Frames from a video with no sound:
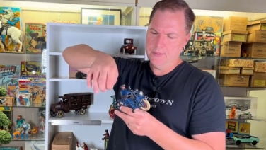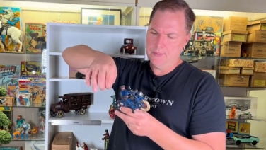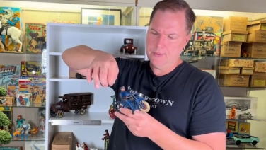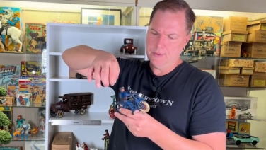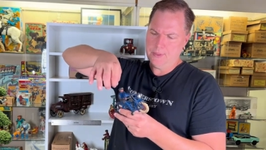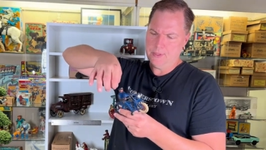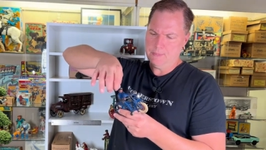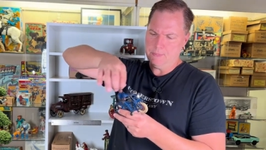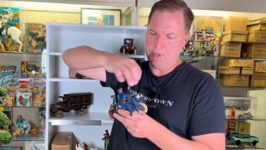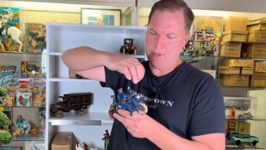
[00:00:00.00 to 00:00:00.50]

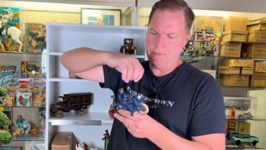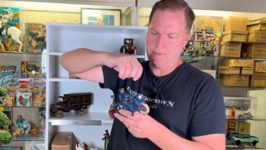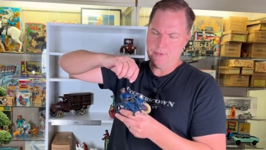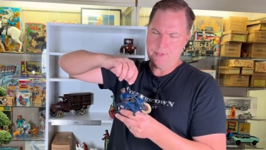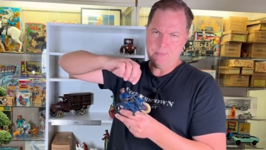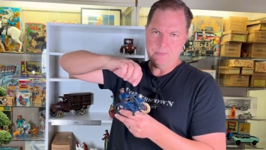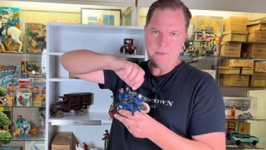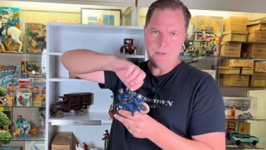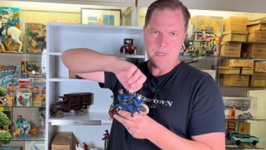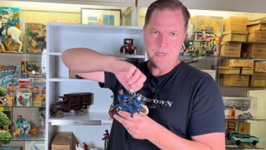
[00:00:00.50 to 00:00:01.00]
with the
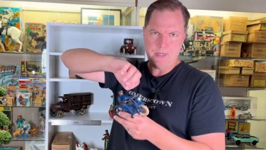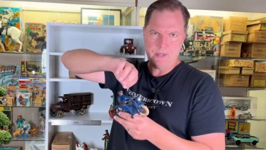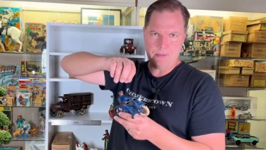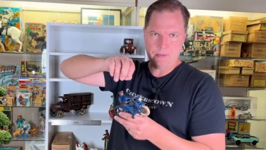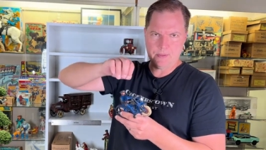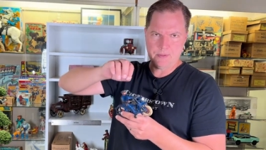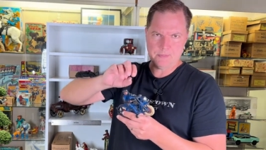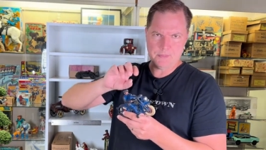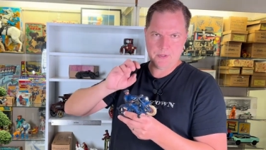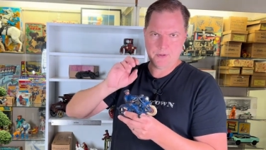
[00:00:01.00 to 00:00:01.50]
perfect brush,
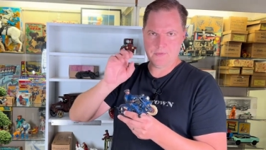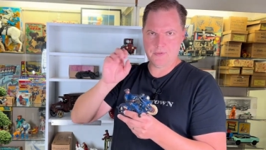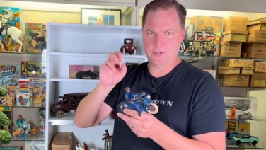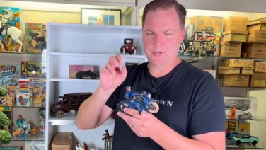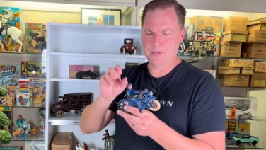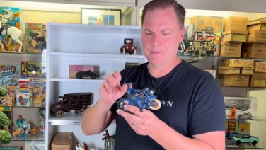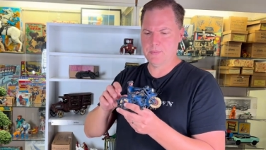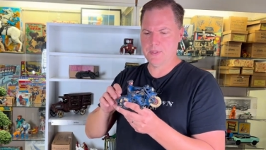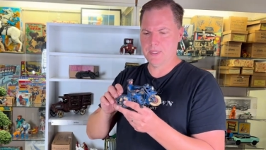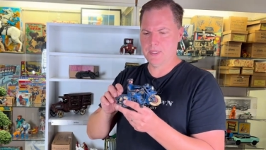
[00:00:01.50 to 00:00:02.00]
with the
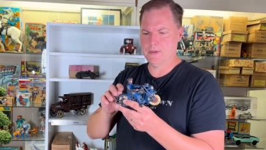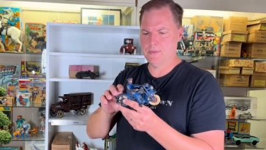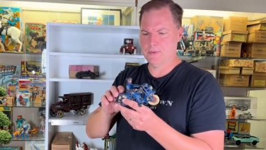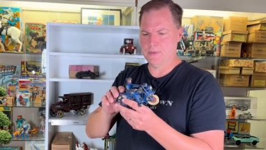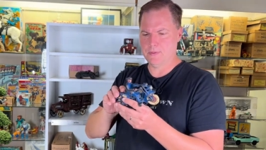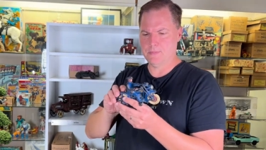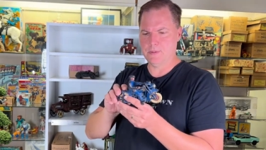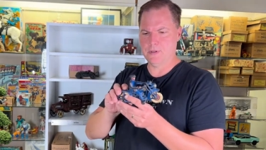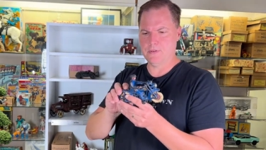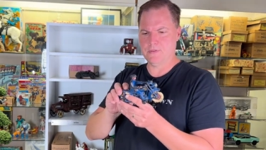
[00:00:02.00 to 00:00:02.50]
perfect speed,
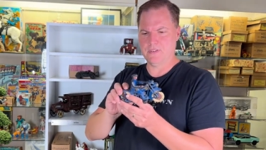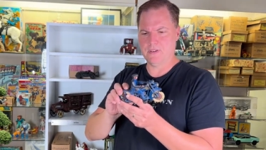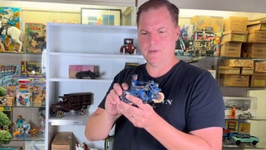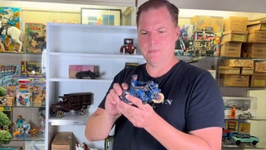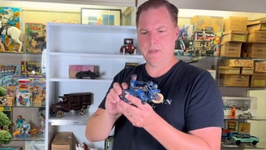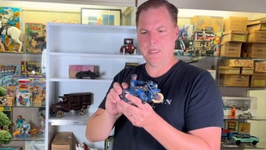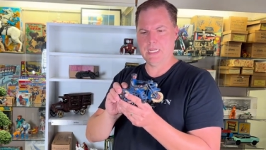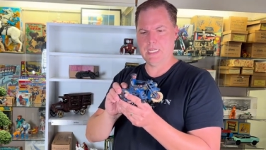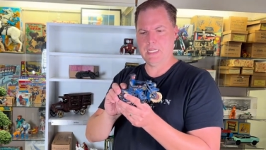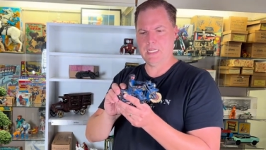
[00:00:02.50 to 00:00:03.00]
with the
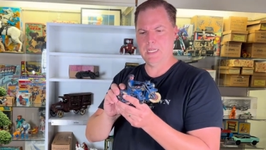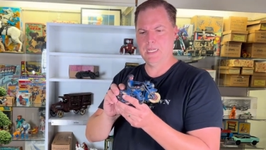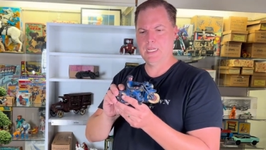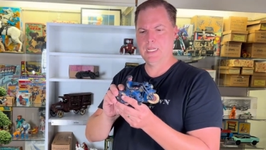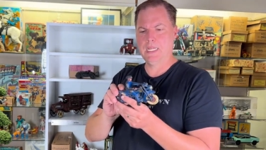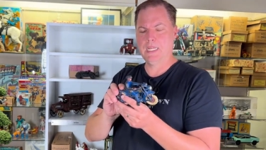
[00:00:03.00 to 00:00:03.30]
perfect paint,